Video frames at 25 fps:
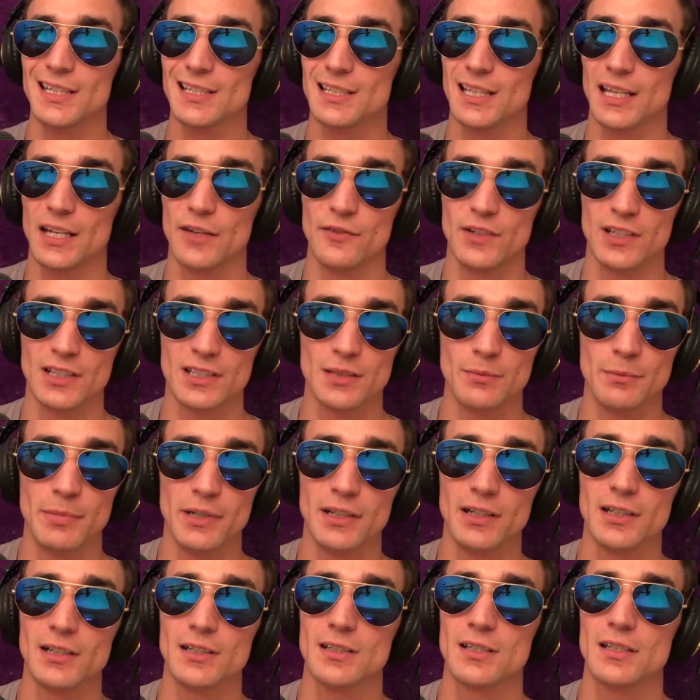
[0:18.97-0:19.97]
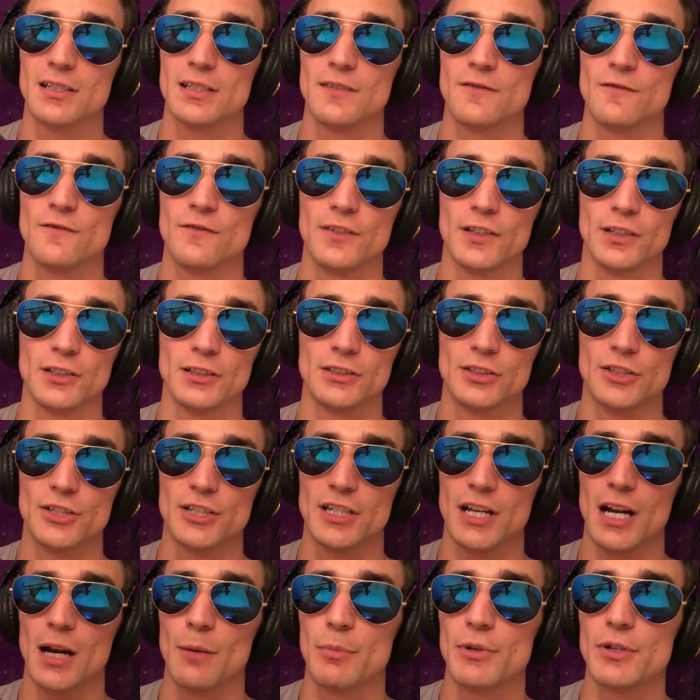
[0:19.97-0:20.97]
set of experiences and filters
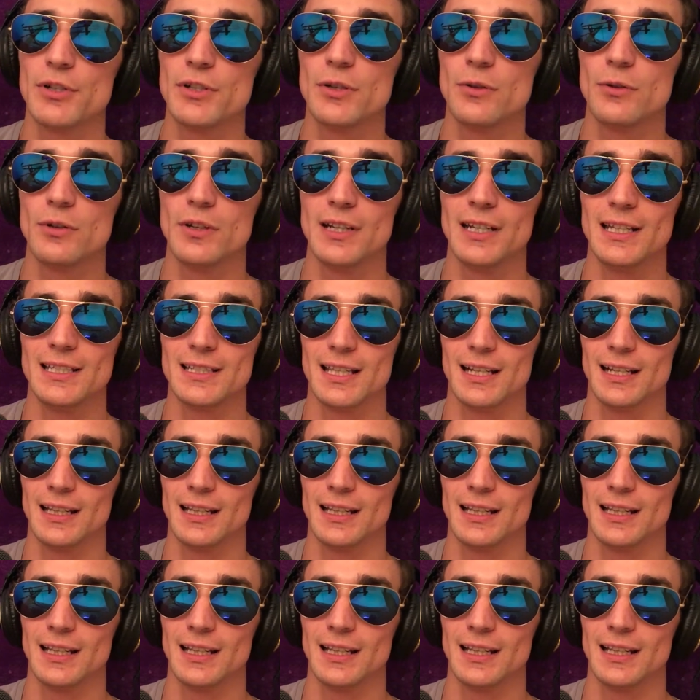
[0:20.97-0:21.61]
and opportunities